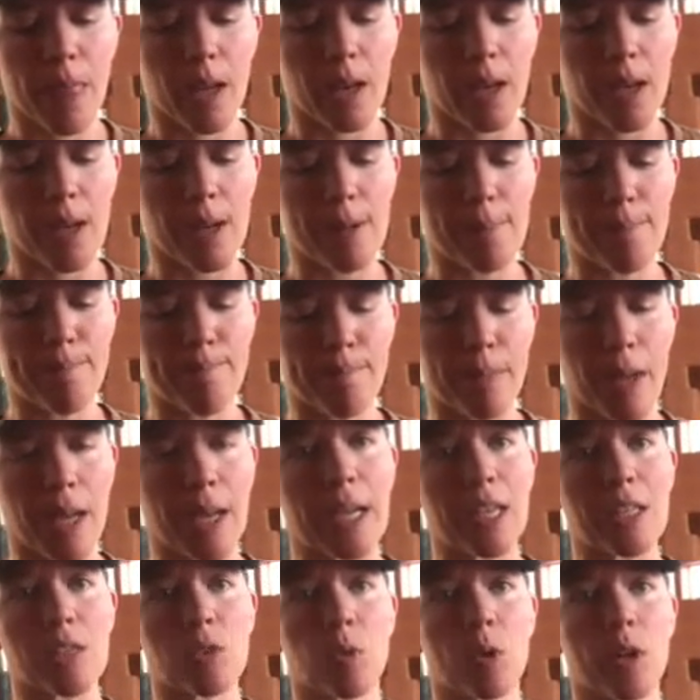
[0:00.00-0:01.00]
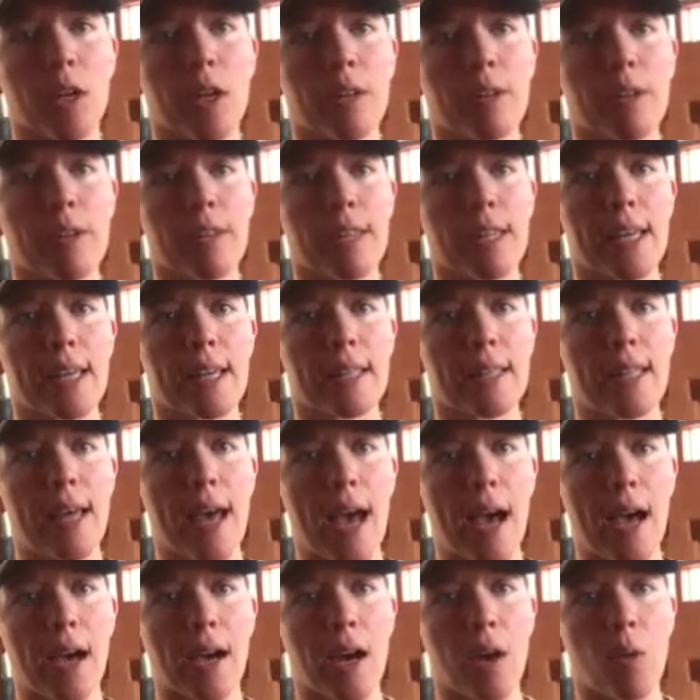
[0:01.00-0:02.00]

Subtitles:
I guess one other thing that